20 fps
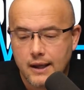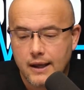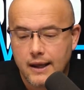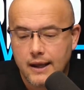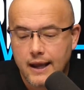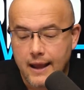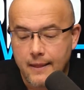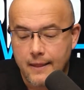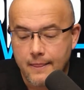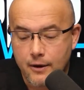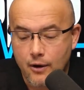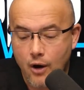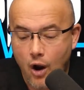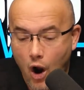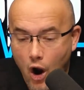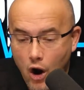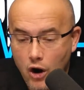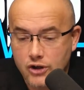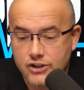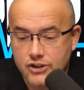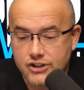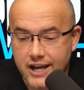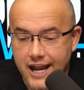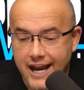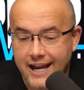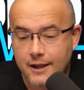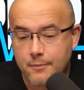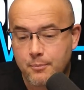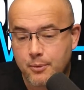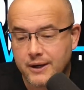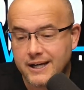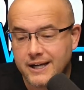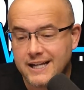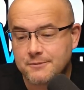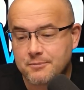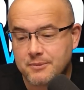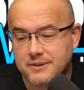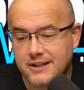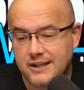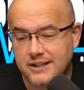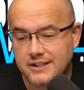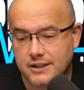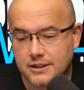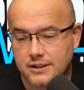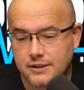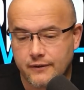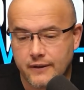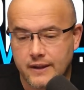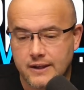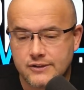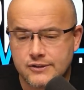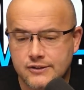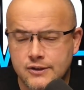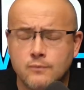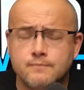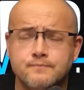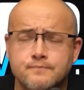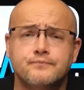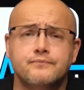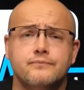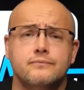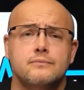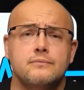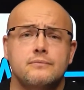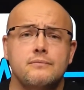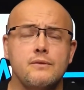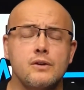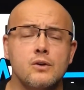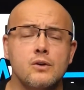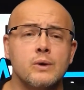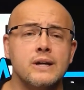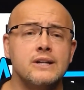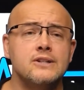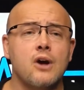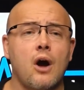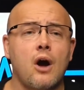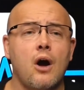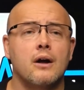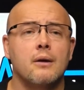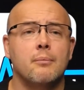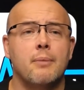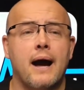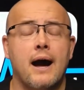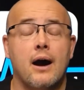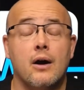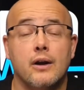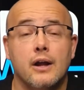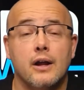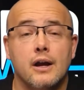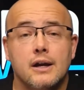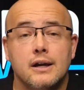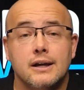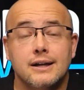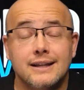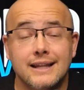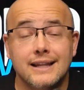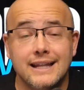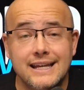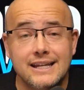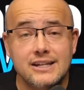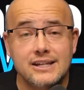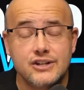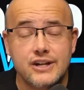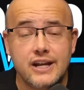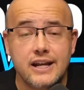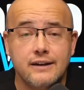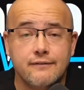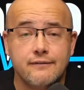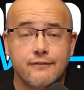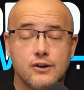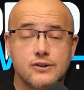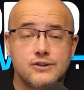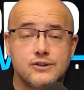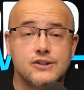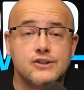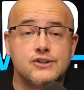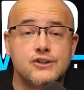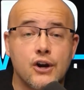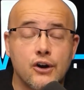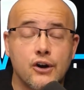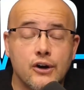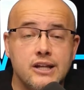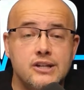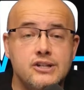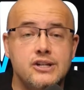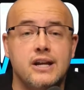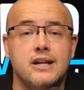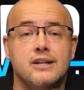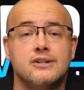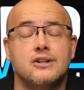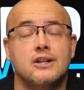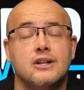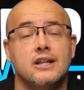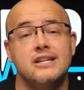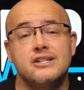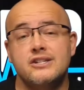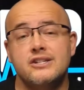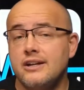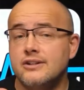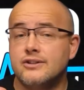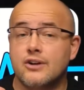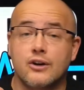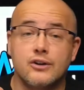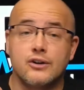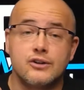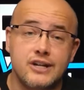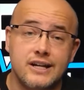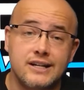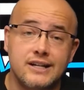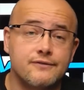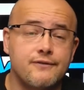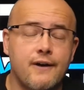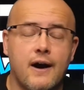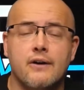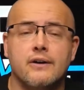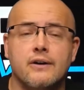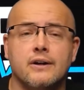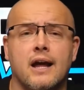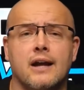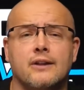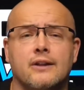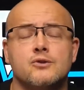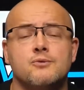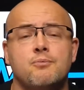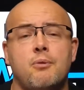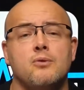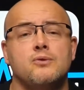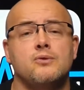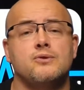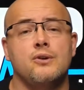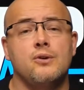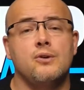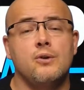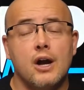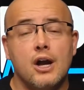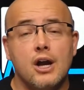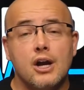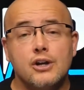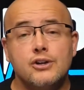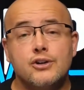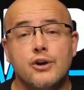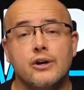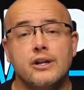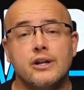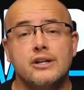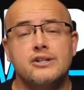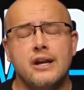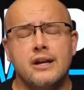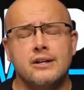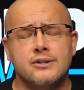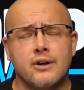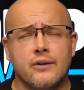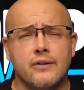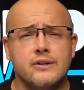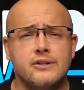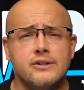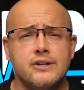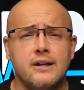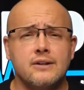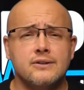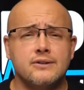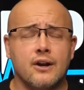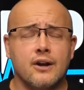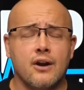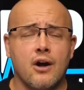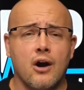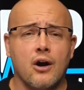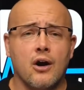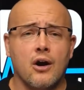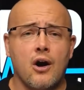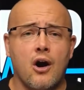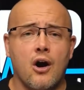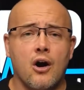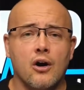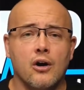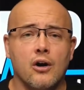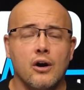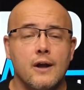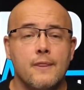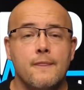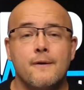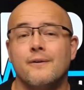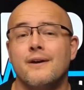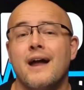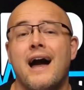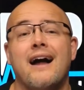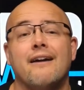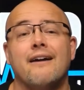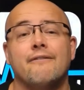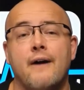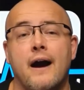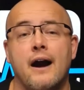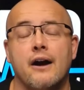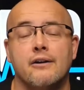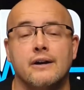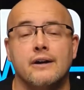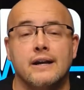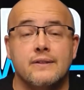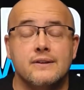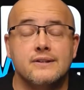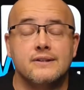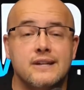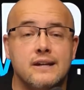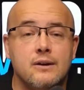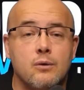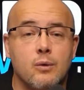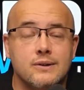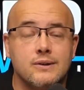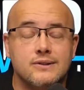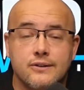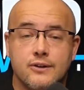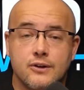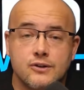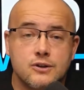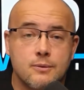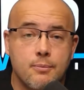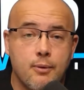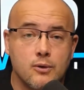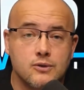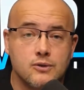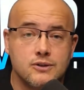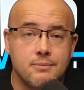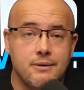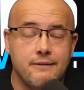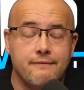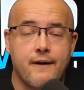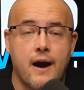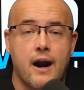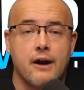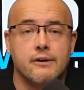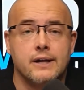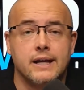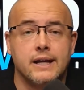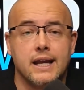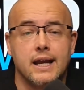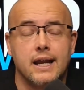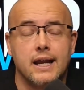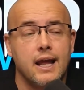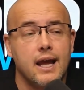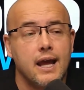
And there are genetic predispositions for this. So we talk about clean gene versus dirty genes. Clean genes are your genes firing like they're supposed to. Dirty genes are the genes that they're not firing in the sequence that they're supposed to be firing in.